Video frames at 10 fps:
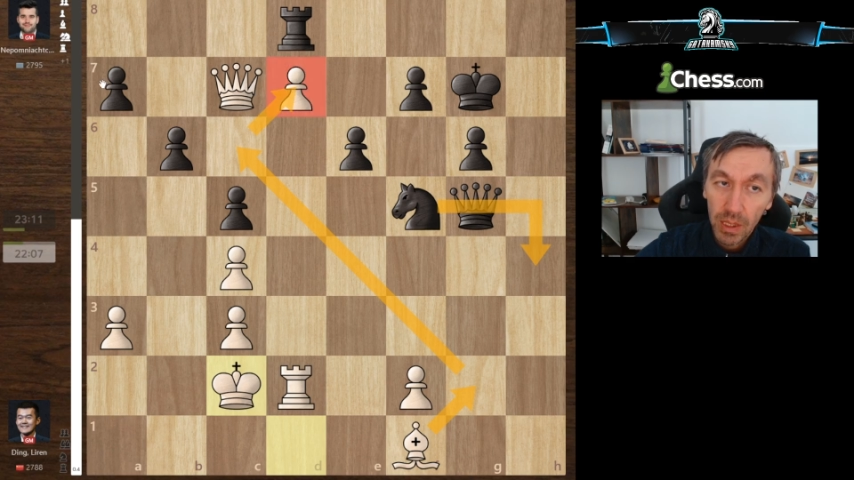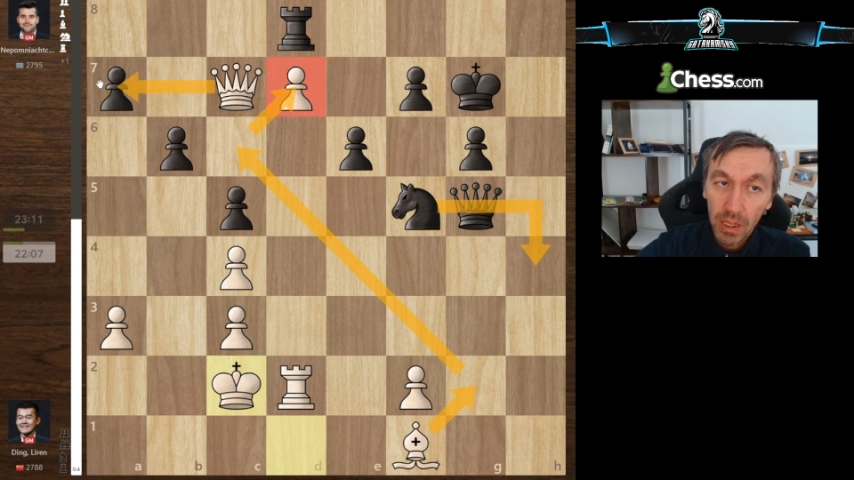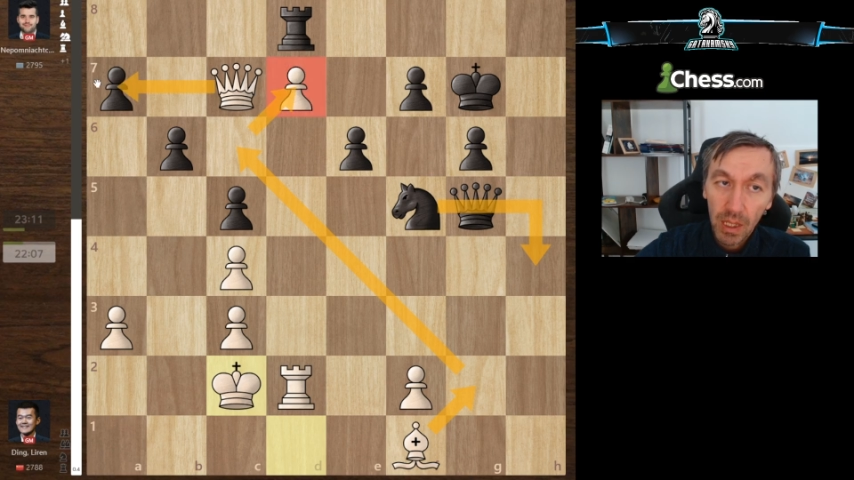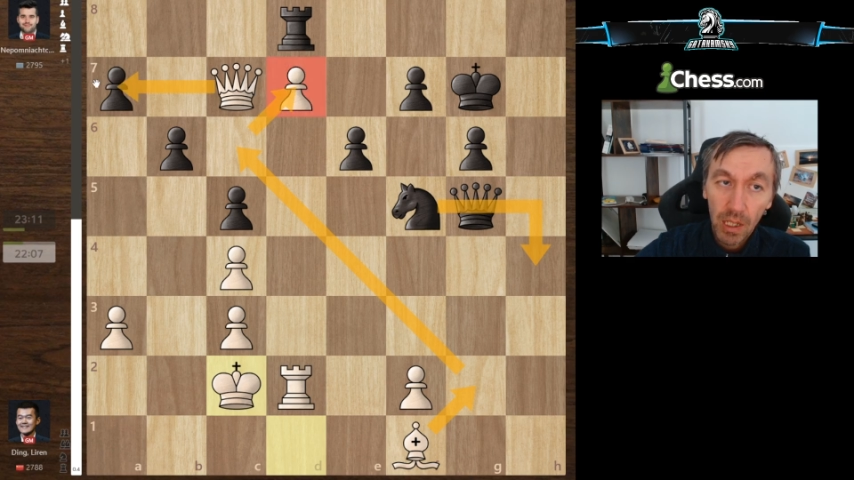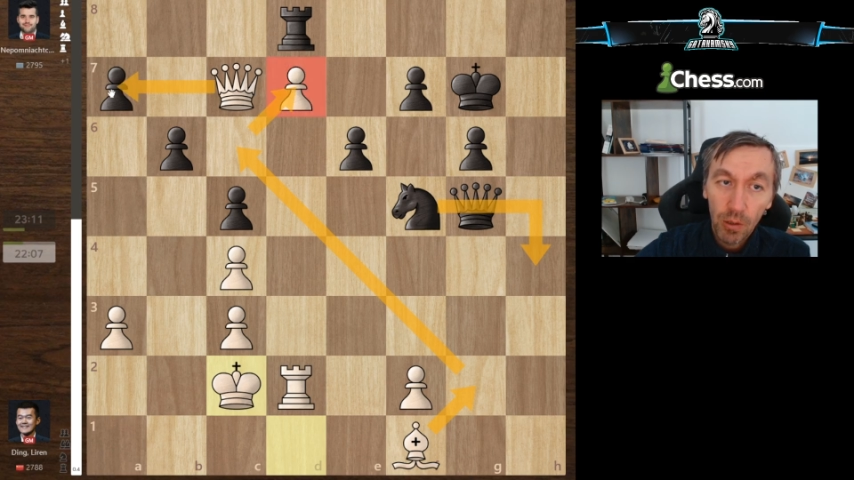and
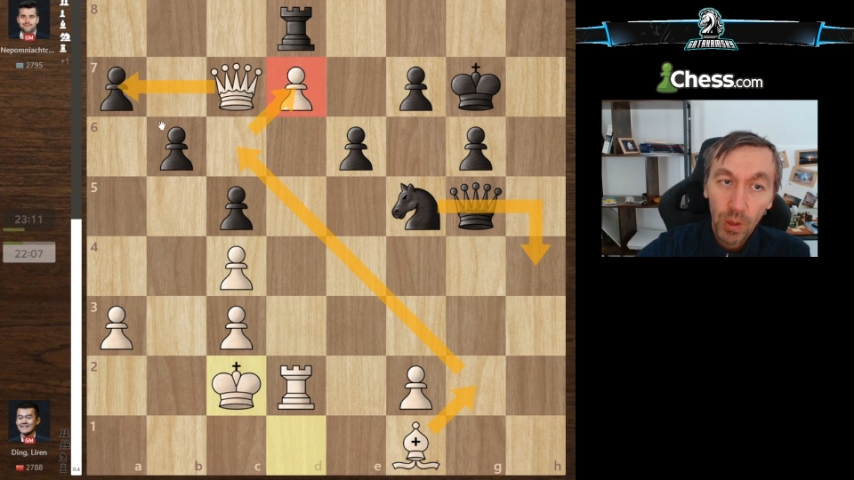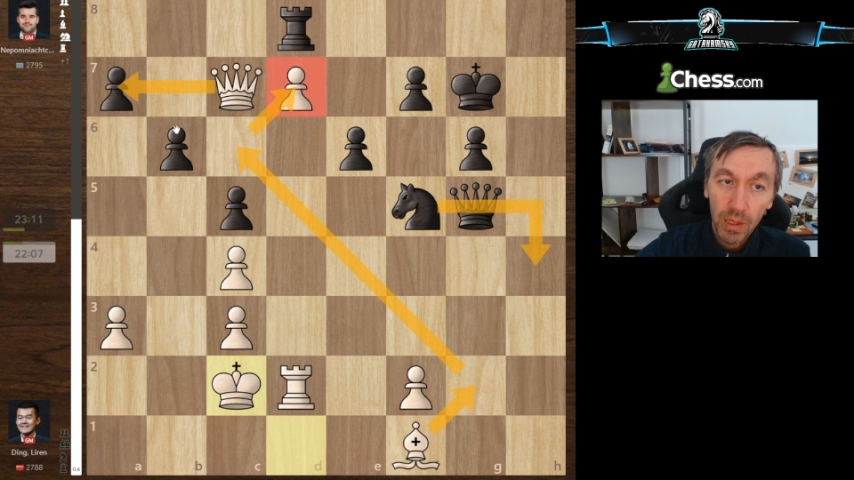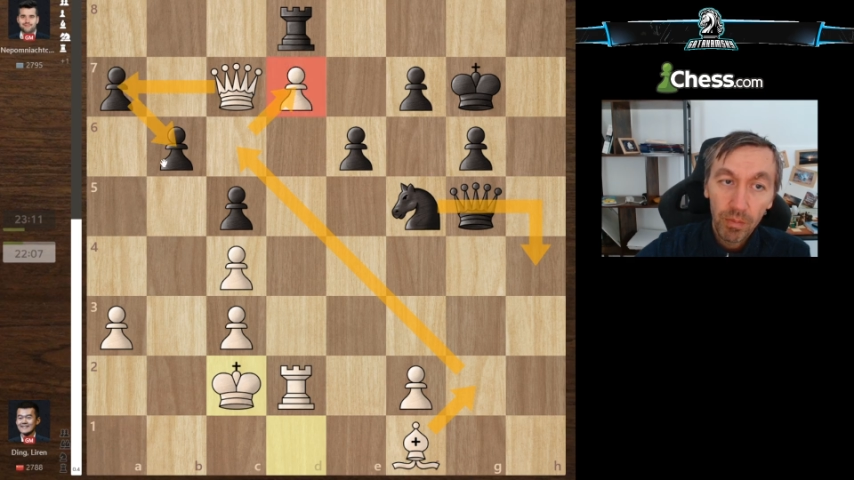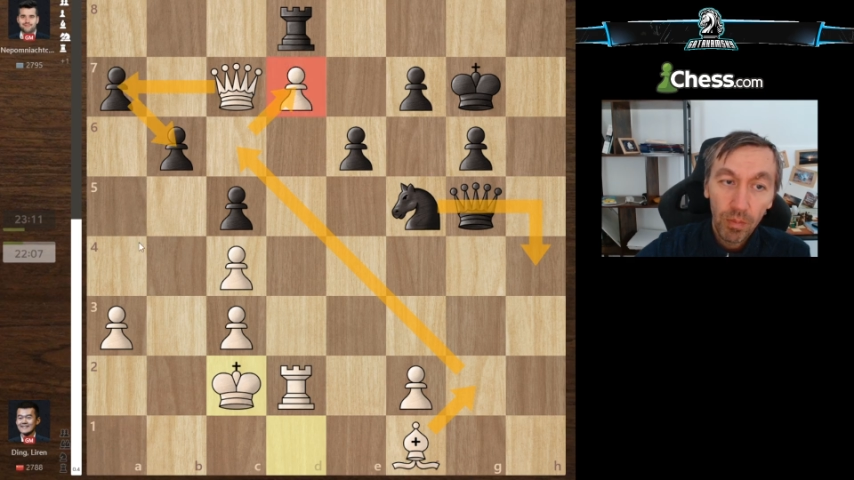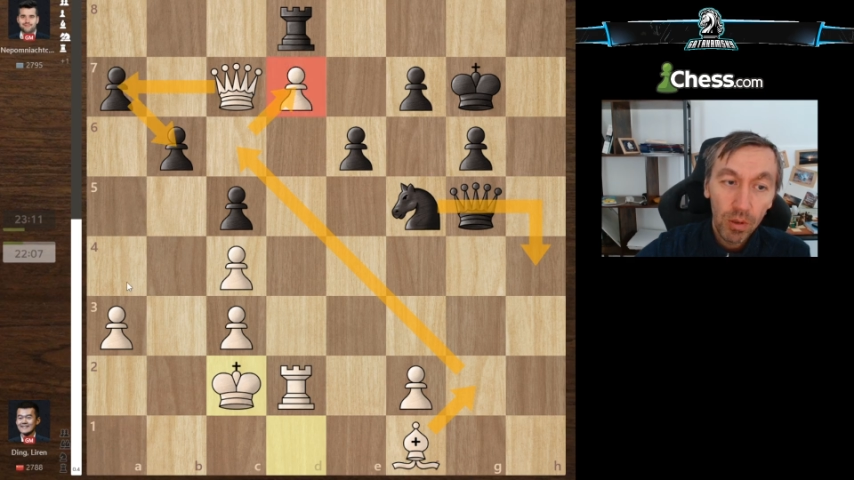allow
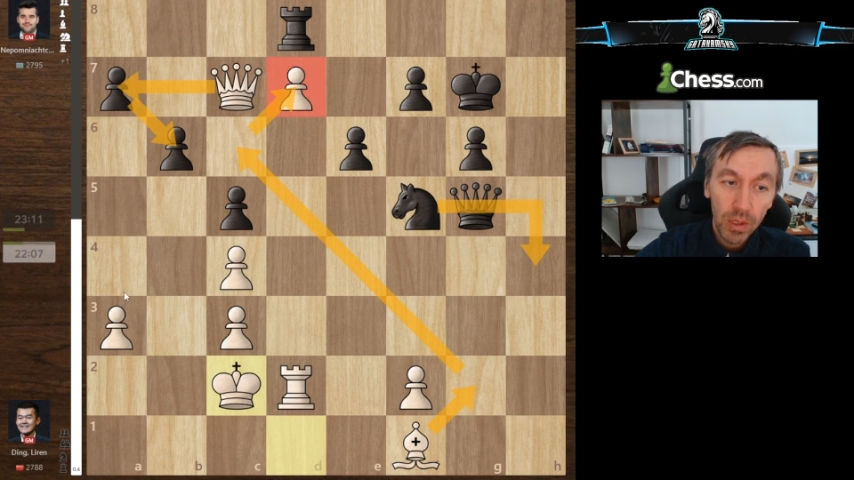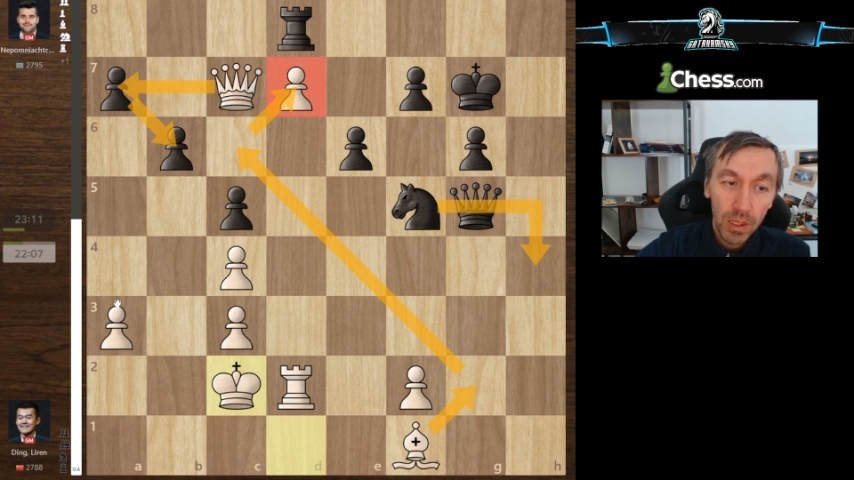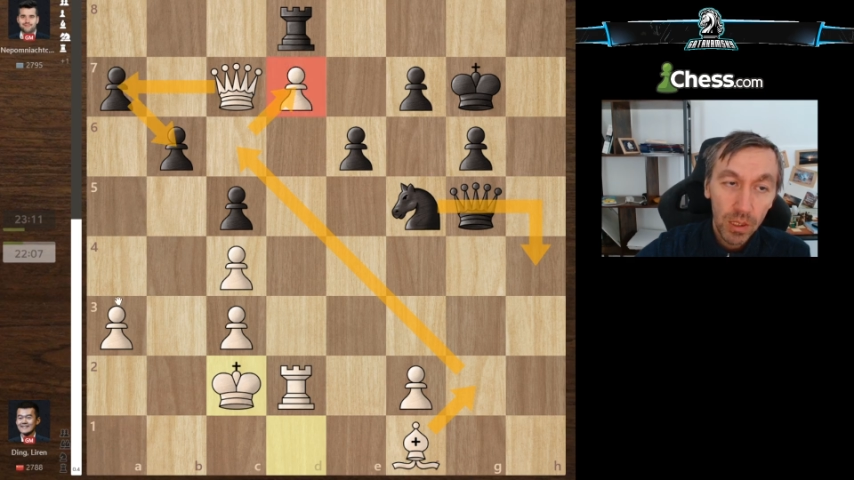white pawns